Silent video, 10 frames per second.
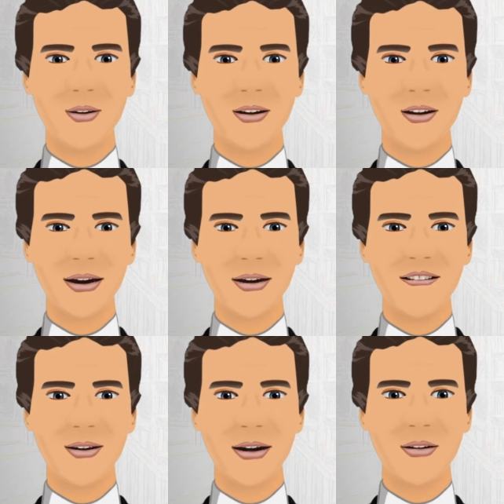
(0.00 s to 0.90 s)
Olympics
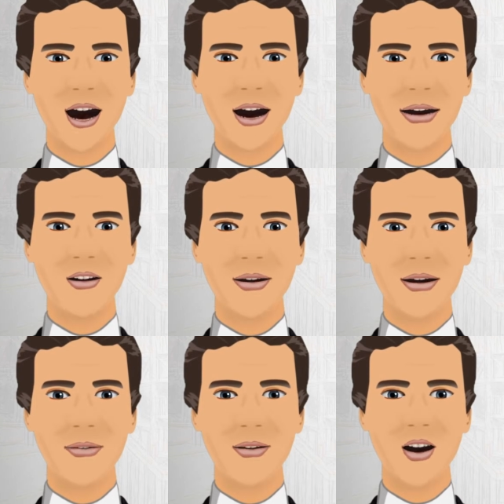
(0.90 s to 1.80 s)
was chronicled
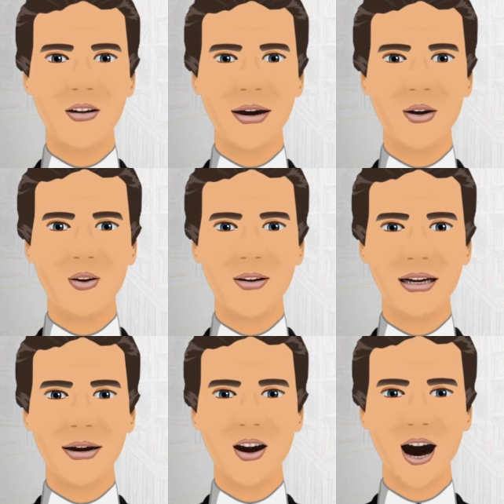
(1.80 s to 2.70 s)
in the
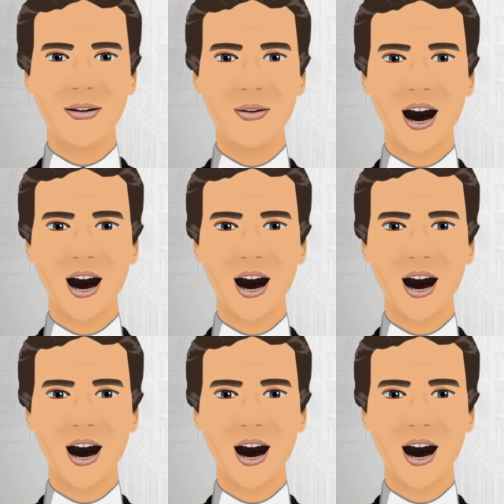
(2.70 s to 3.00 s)
1965